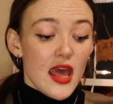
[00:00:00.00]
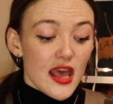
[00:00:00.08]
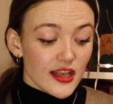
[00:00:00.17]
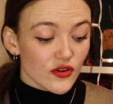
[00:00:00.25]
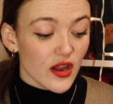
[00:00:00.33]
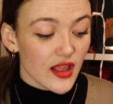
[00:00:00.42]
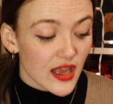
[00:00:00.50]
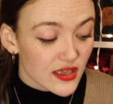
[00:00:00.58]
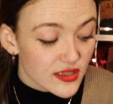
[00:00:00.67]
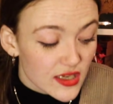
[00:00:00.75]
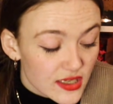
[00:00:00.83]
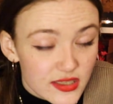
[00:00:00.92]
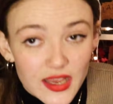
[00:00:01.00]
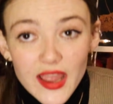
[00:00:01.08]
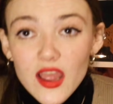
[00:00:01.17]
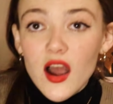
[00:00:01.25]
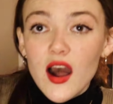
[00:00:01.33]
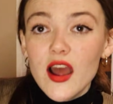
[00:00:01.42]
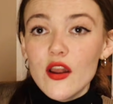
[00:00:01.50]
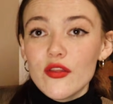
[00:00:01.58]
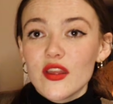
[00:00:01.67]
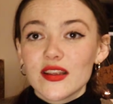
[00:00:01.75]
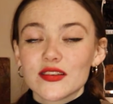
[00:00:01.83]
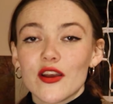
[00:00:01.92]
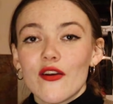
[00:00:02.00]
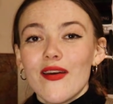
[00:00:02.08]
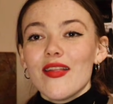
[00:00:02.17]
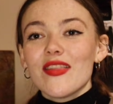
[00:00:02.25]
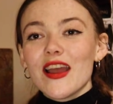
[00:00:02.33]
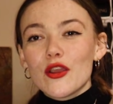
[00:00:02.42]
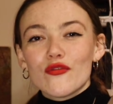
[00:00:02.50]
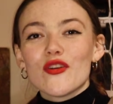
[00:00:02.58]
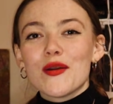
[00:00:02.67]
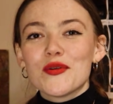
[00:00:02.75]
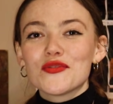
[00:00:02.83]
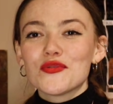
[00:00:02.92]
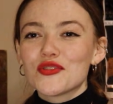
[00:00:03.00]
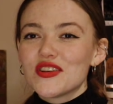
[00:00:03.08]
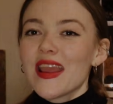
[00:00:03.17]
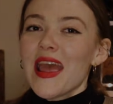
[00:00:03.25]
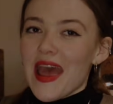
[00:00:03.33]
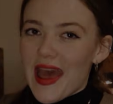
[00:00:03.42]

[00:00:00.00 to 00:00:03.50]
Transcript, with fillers: there anything else I need to say? I don't think so. Thank you very much for watching